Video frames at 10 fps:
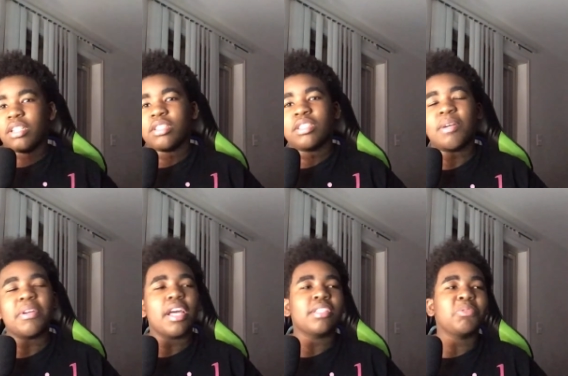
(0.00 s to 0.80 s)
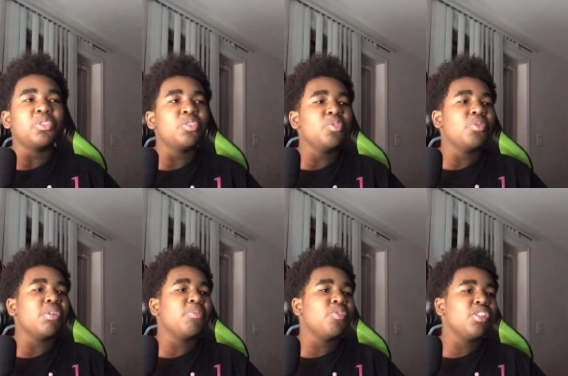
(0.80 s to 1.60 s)
Someone asked me, do you want
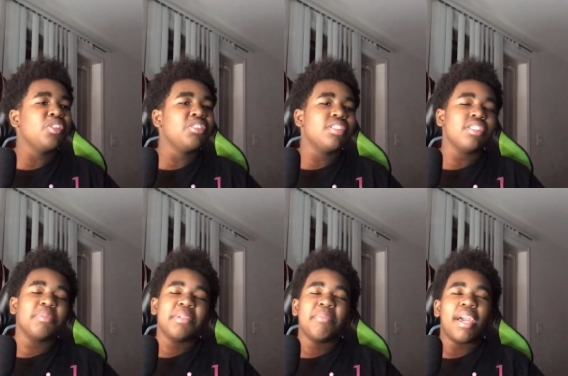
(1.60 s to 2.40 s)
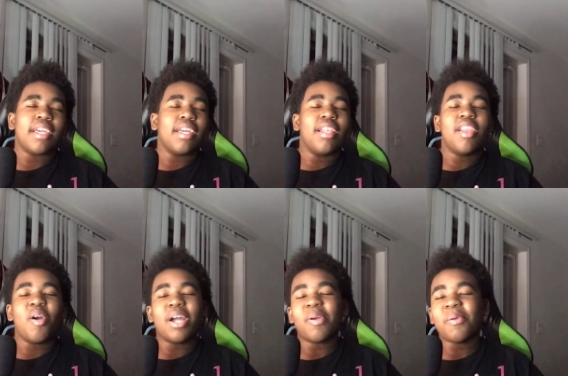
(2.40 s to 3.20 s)
to move to Houston just to be a backhand? No,
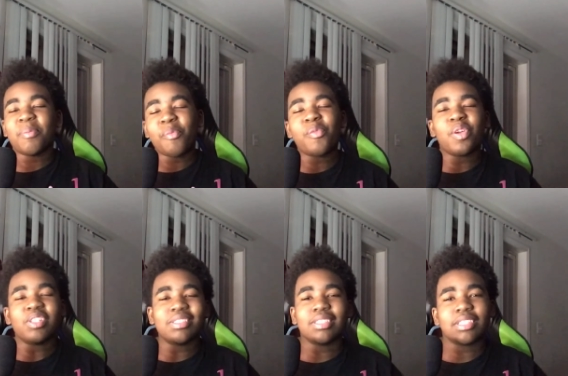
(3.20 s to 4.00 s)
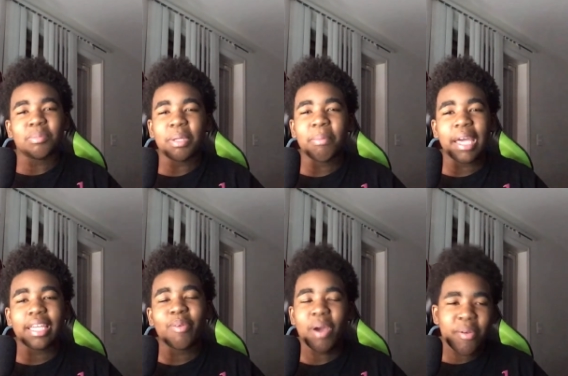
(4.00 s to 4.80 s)
I don't want to move to Houston just to be a
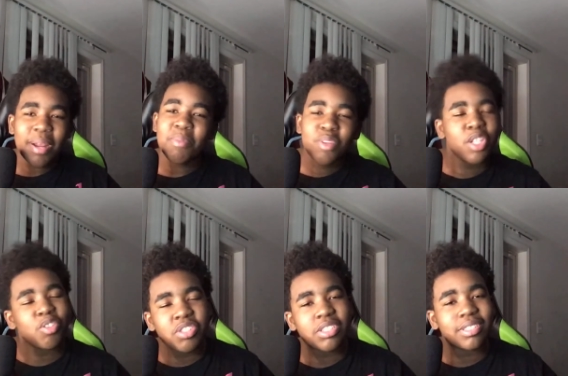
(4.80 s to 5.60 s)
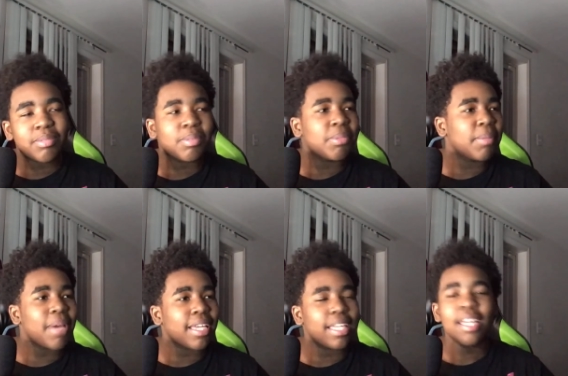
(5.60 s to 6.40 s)
backhand. Why would I move to Houston just to be a
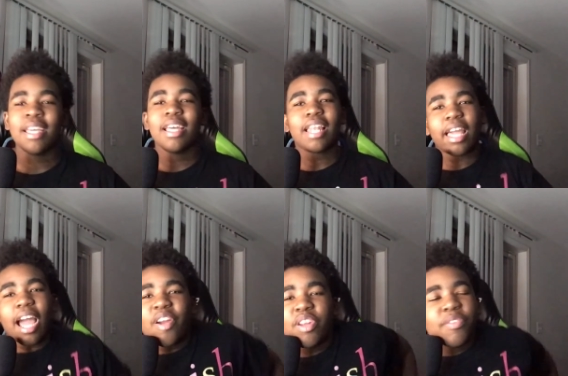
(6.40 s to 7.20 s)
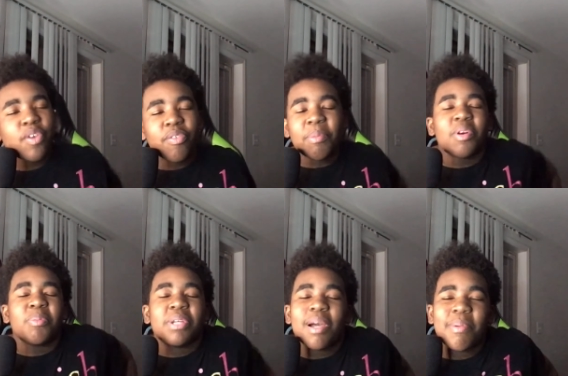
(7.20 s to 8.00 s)
backhand? Like, I don't even know if I'm going
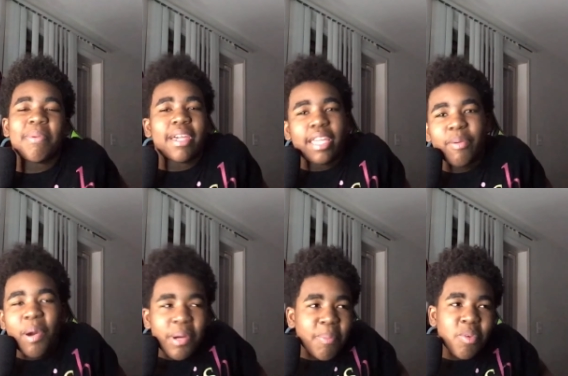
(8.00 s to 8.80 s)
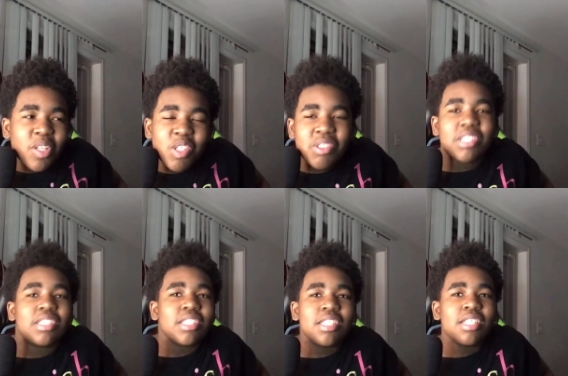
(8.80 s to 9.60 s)
to become a backhand. Why would I move to Houston
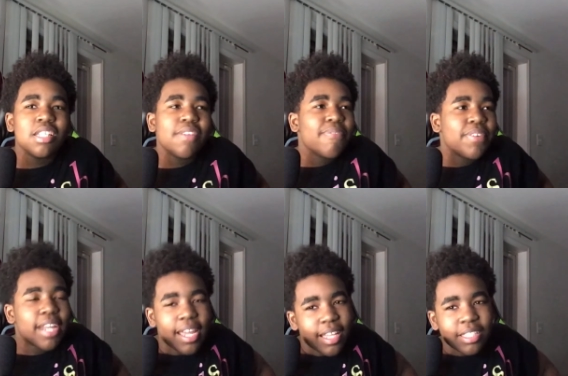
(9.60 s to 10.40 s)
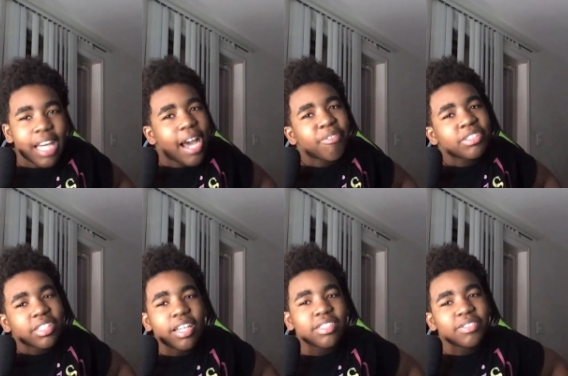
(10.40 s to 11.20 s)
just for that? It's
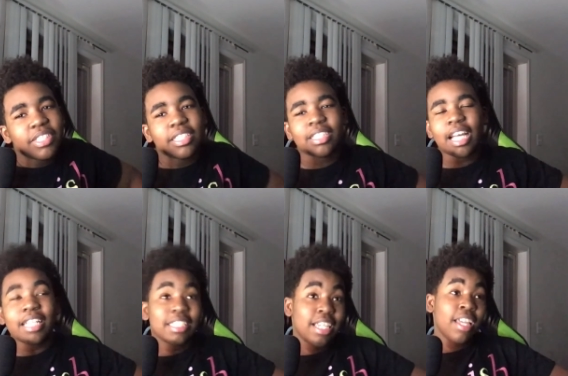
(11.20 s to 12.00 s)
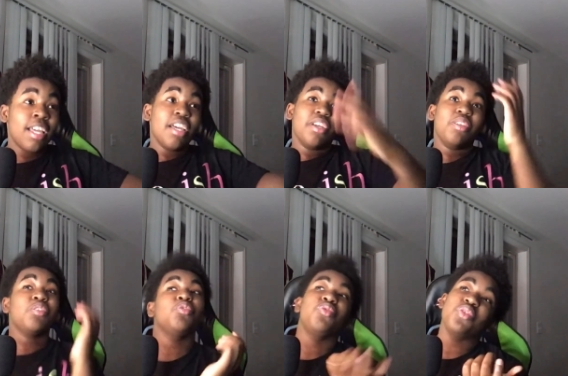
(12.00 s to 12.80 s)
obviously other reasons. Like I said,
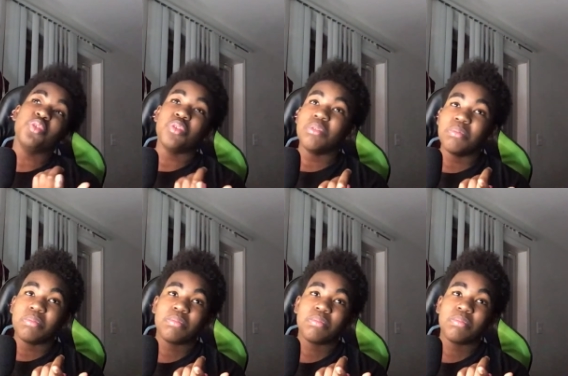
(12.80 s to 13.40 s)
YouTube,